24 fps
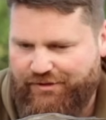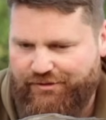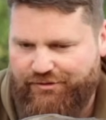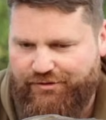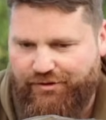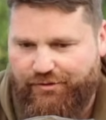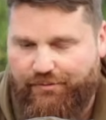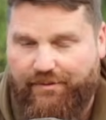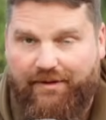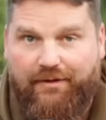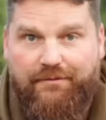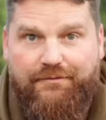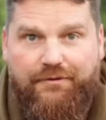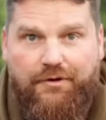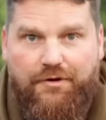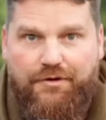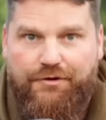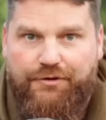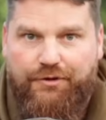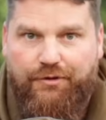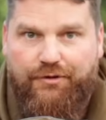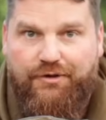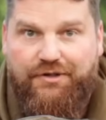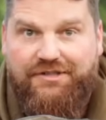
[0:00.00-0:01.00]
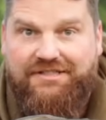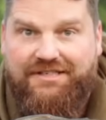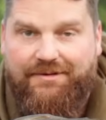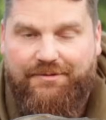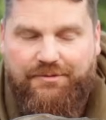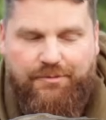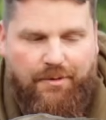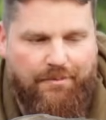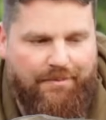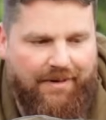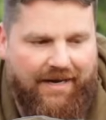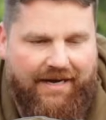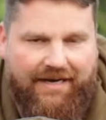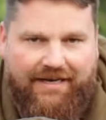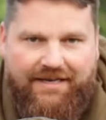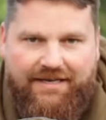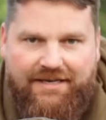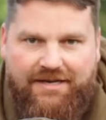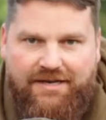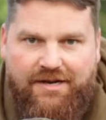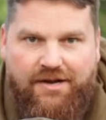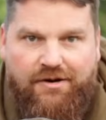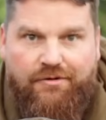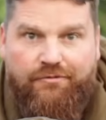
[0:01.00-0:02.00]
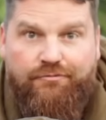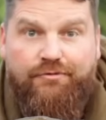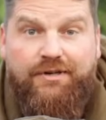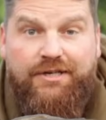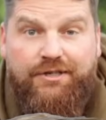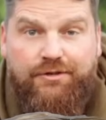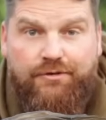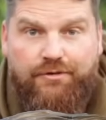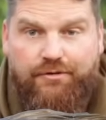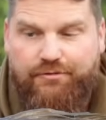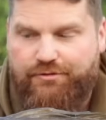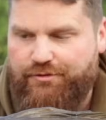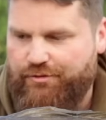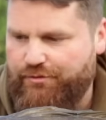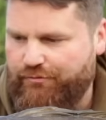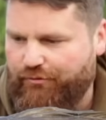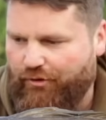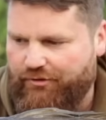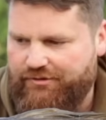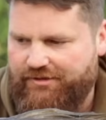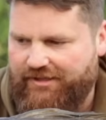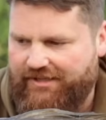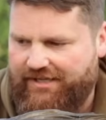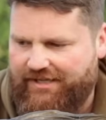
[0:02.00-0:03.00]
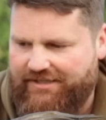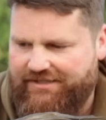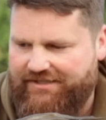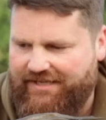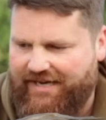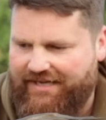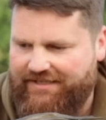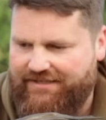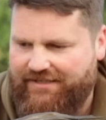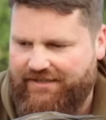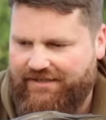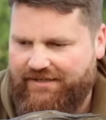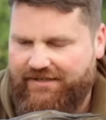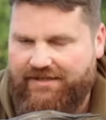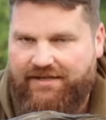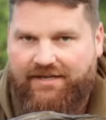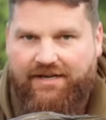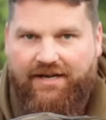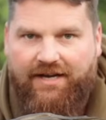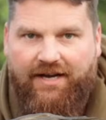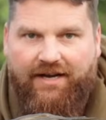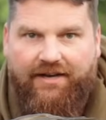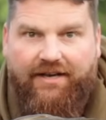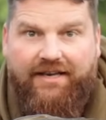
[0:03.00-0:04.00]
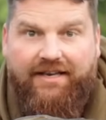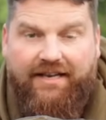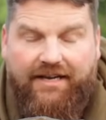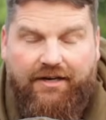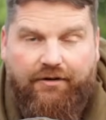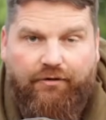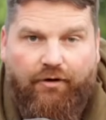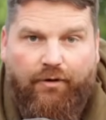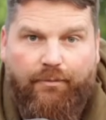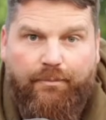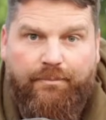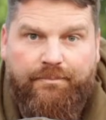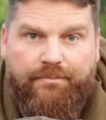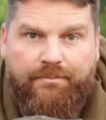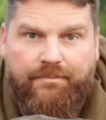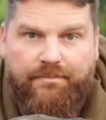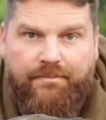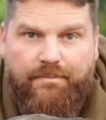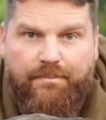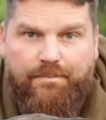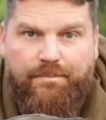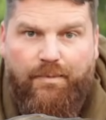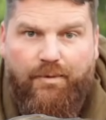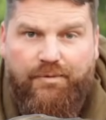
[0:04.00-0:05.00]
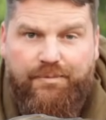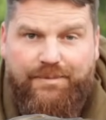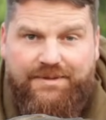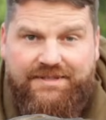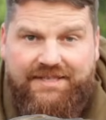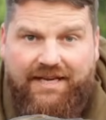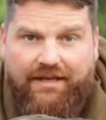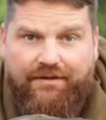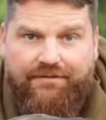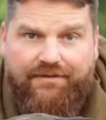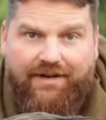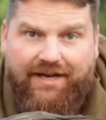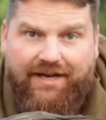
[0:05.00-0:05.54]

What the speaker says: So without further ado, I'm going to slip this one back, redo those 2 rods like I said, and then later on, both myself